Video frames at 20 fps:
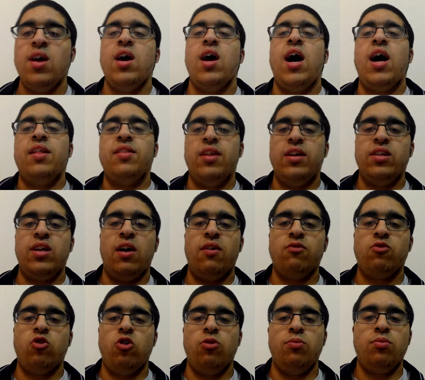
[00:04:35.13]
and then you
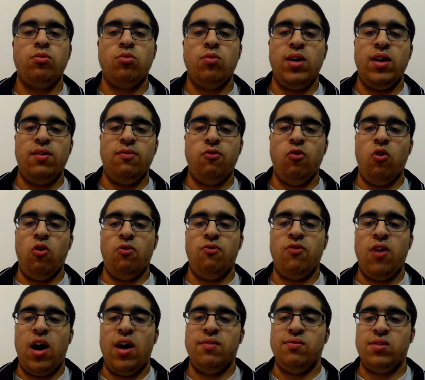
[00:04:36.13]
have group 3, 4,
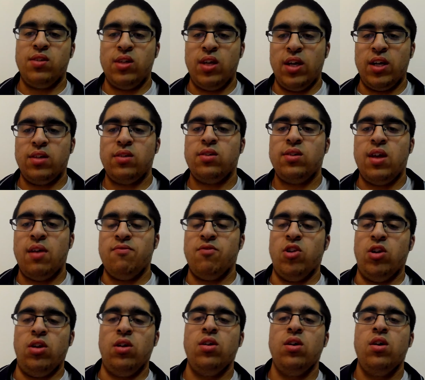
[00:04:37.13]
5, 6,
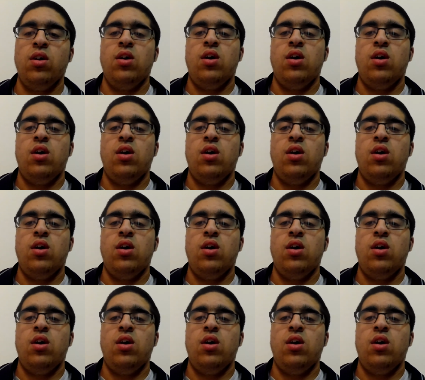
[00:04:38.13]
7,